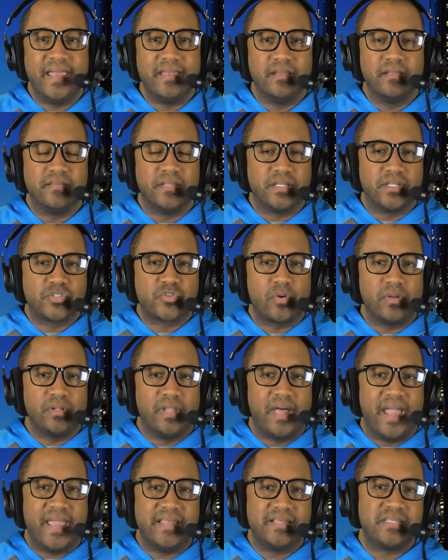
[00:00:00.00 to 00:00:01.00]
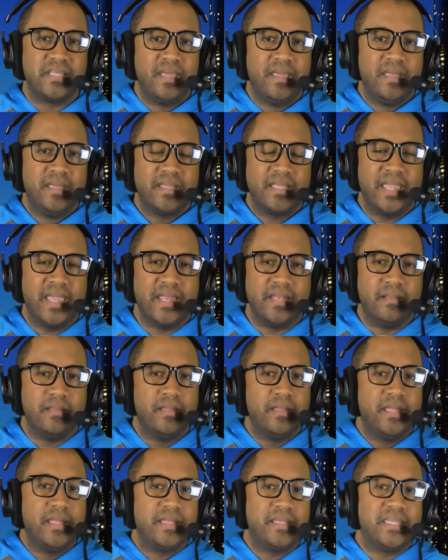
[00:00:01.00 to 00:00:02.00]
And the Detroit Lions
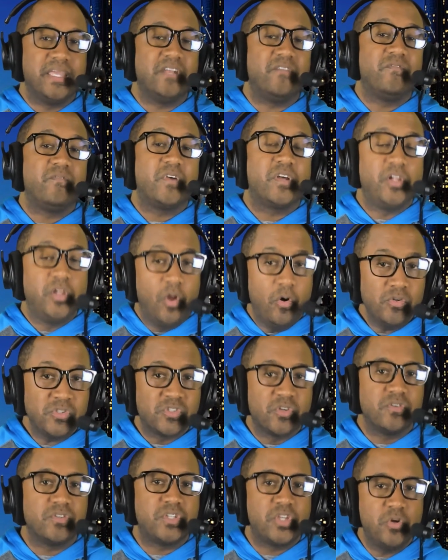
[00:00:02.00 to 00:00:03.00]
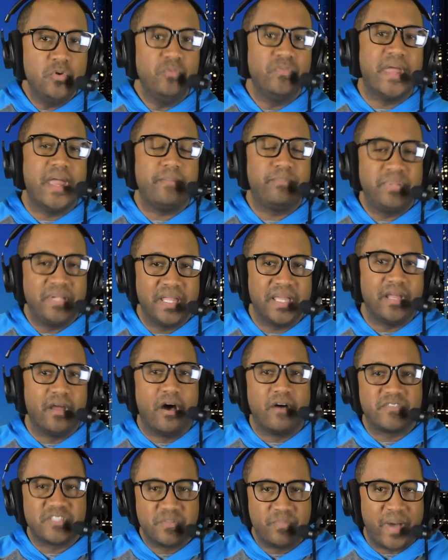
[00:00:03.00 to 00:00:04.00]
can get closer to that
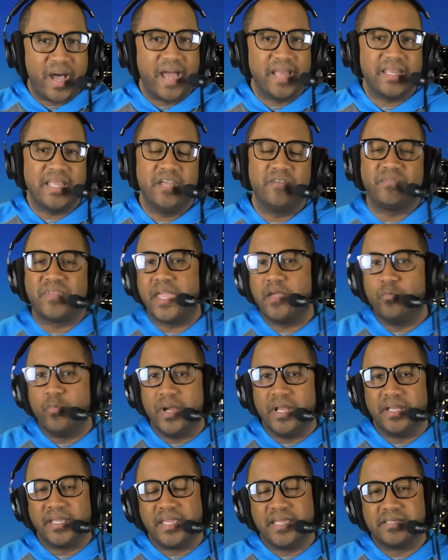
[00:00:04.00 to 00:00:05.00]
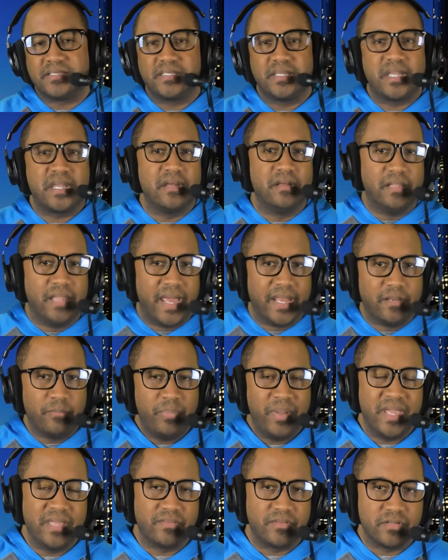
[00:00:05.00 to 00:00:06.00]
playoff spot if they win against the
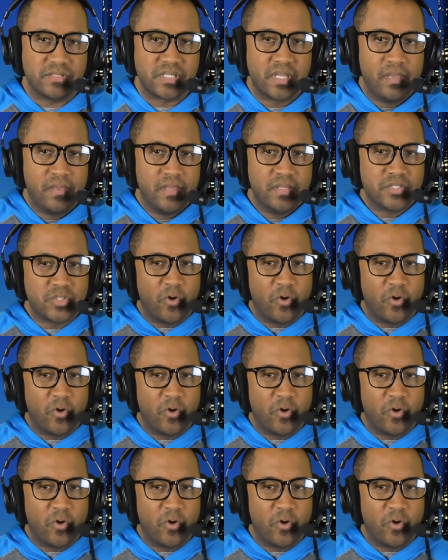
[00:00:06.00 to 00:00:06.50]
Carolina Panthers.